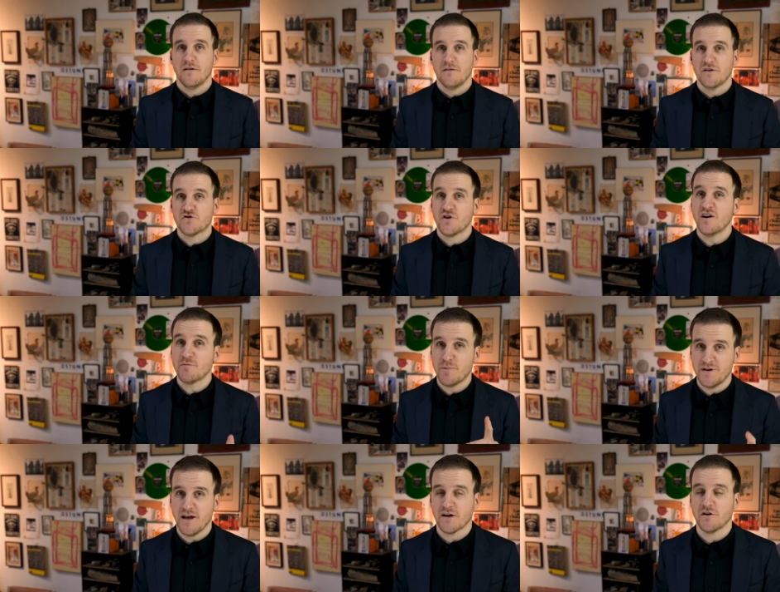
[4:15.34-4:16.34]
The trust
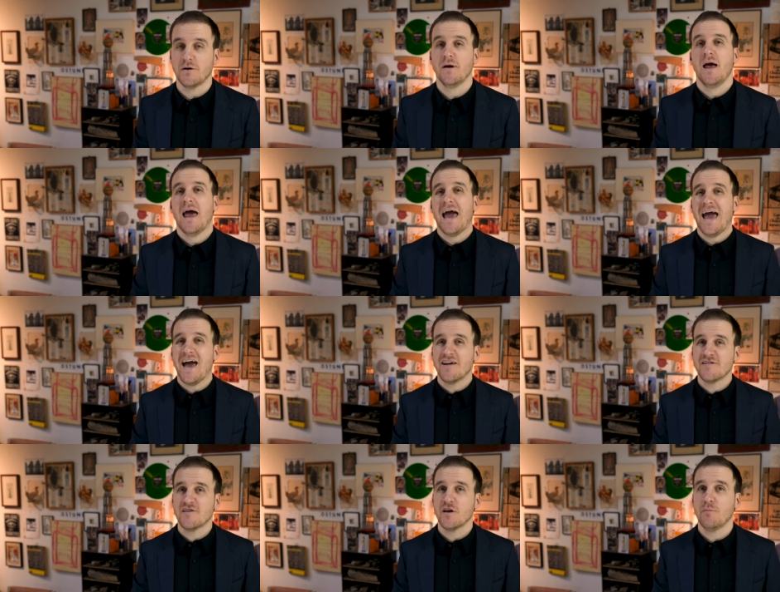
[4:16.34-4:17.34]
protector
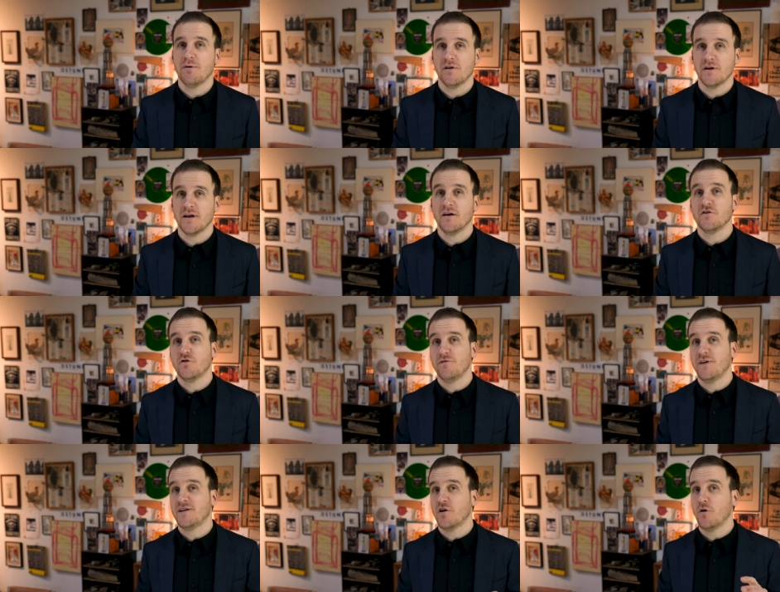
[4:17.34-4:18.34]
has the ability to
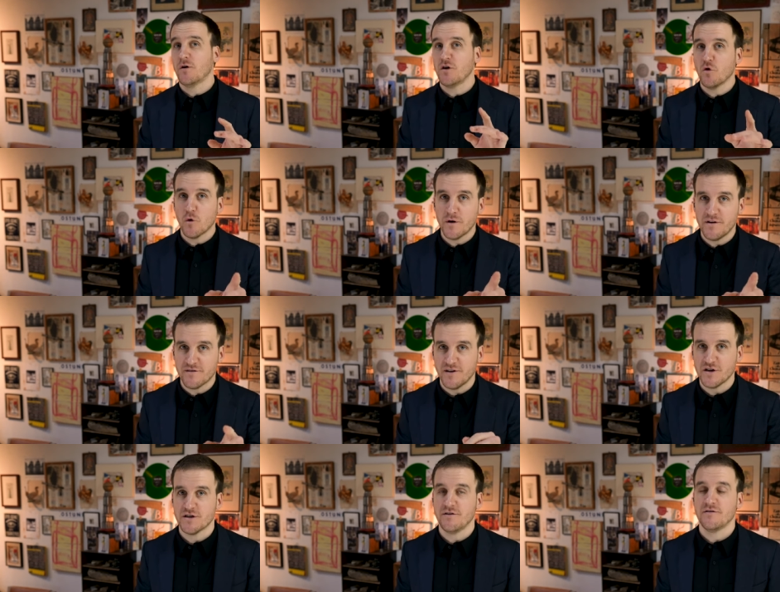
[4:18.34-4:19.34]
veto your
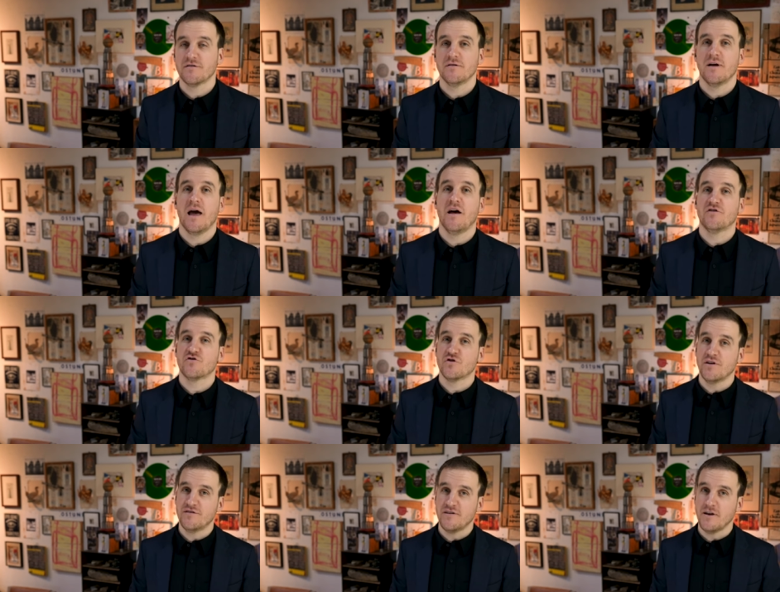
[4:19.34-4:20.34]
decisions as
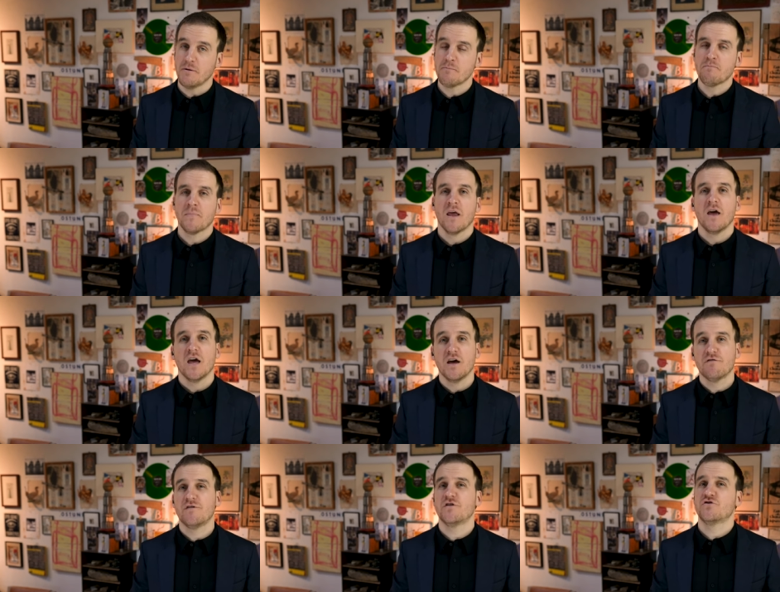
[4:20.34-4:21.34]
trustee
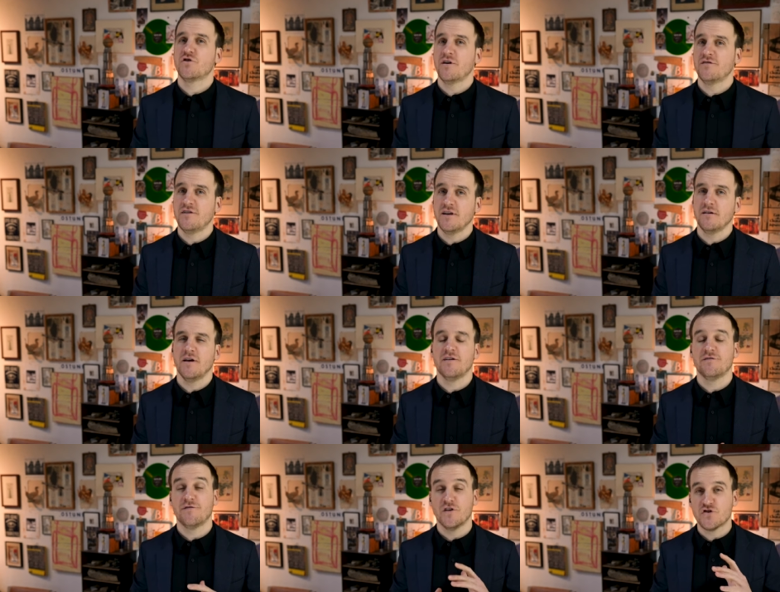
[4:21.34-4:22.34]
if the trustee
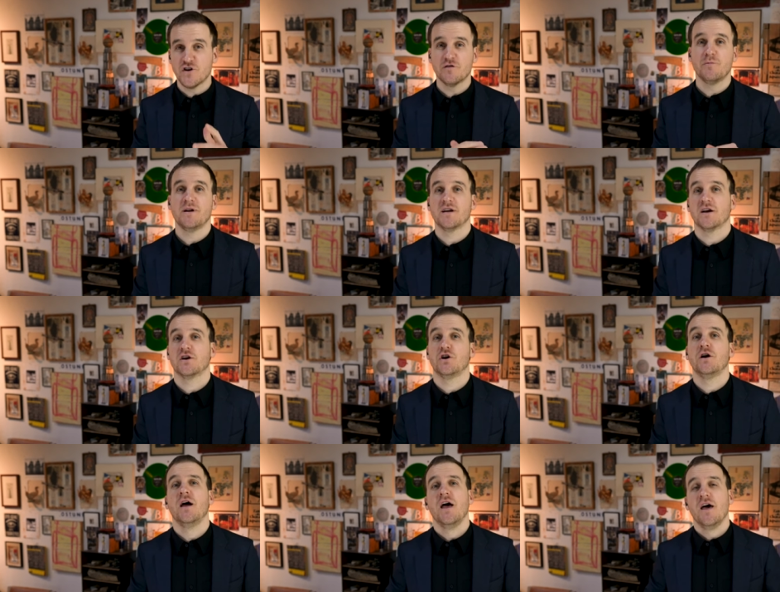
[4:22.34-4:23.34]
if the trust
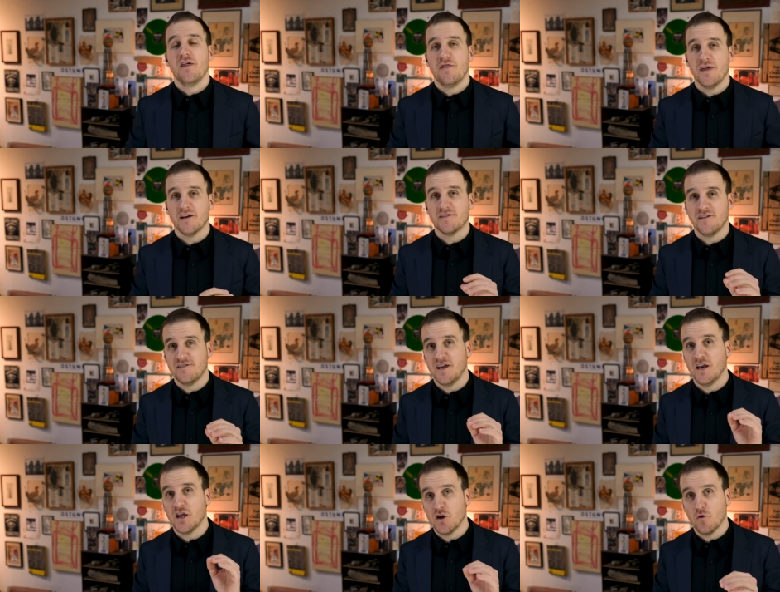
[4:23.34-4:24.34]
protector thinks it's
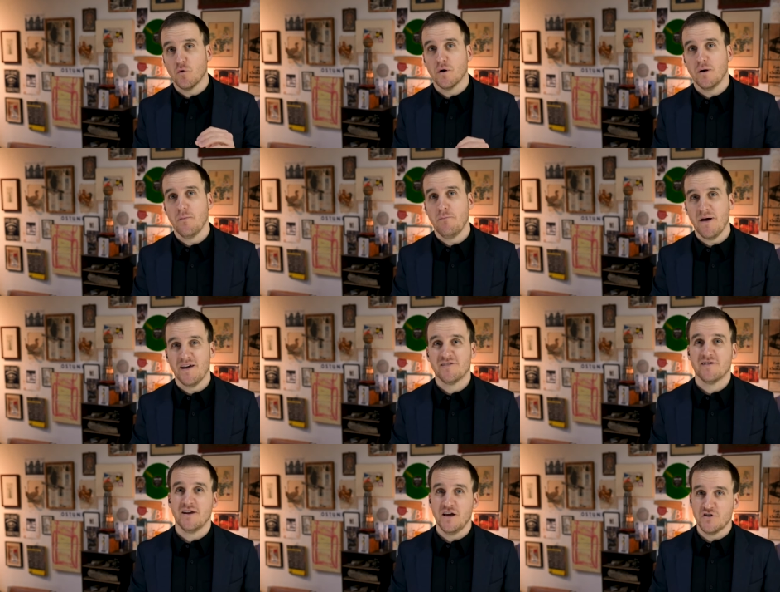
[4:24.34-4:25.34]
in your
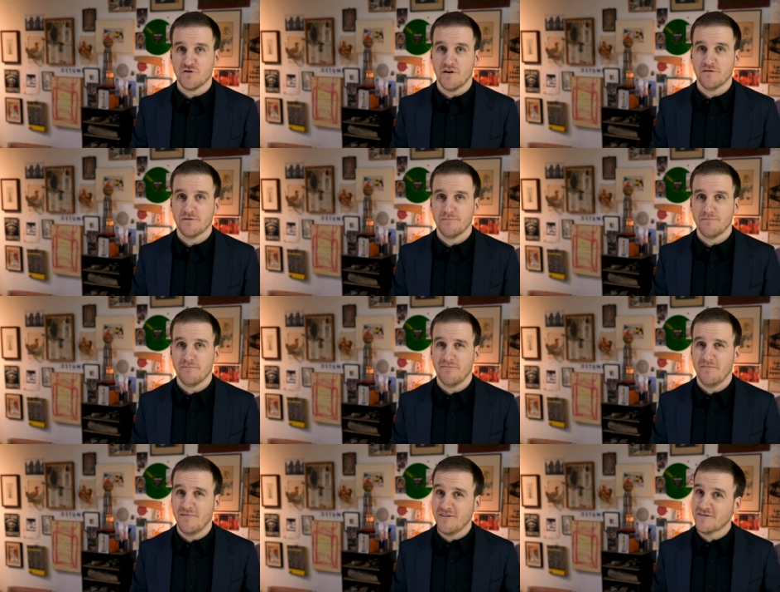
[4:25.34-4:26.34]
best interest.
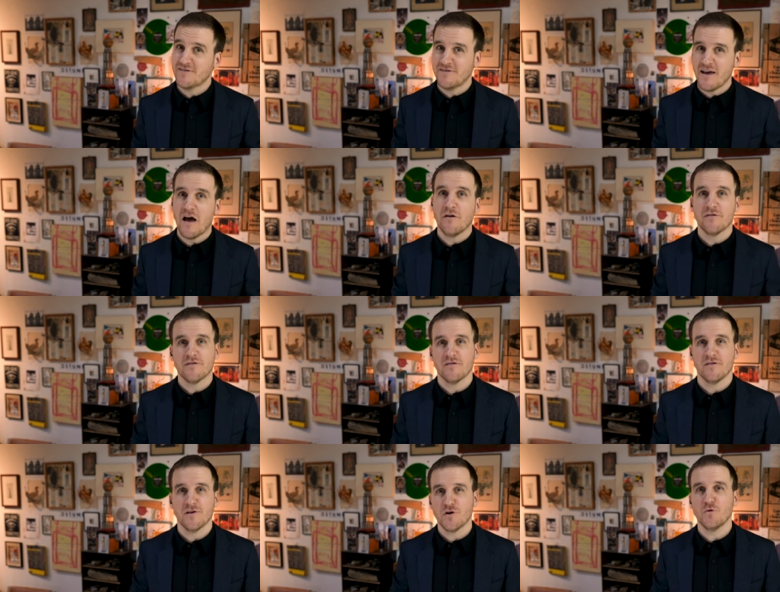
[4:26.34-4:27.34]
This sounds
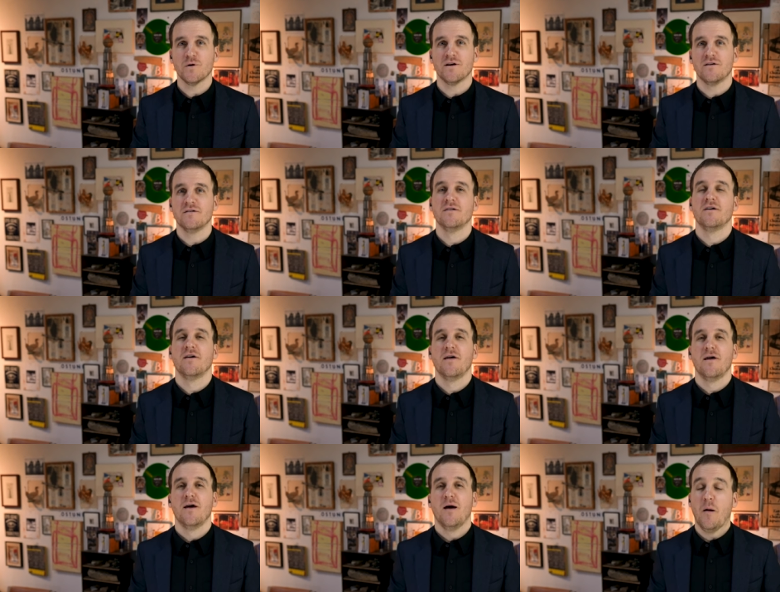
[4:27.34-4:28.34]
a little weird,
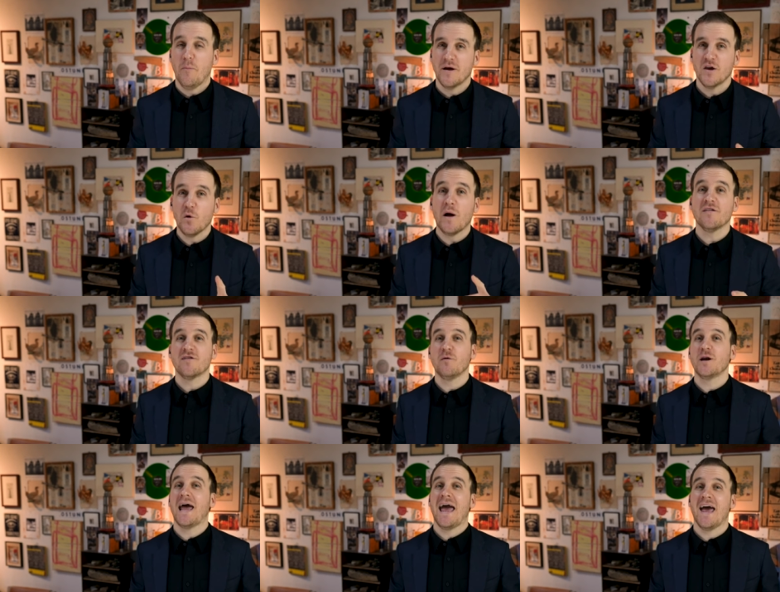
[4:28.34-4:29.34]
but you want
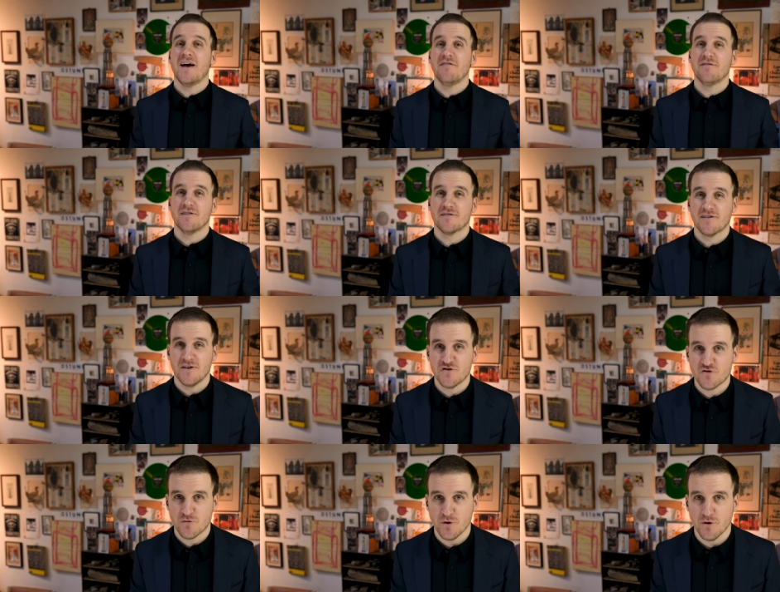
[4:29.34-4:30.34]
someone to have this
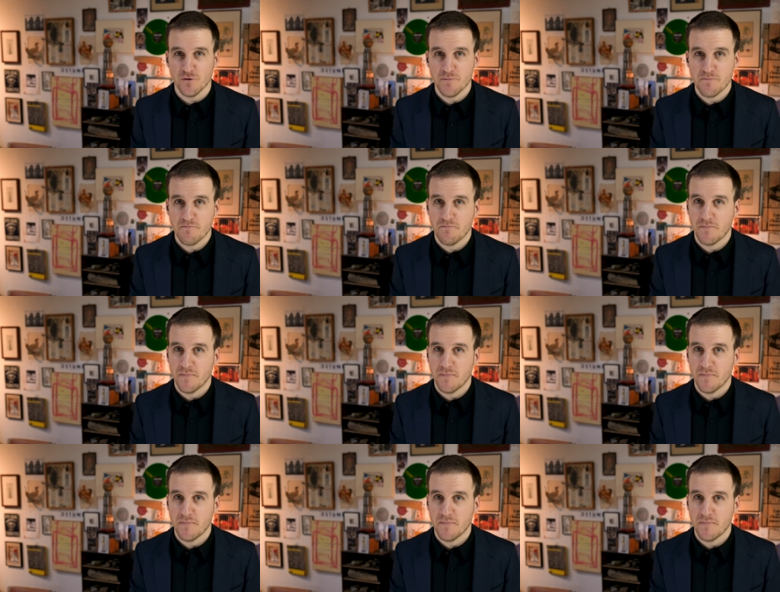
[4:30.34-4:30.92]
control.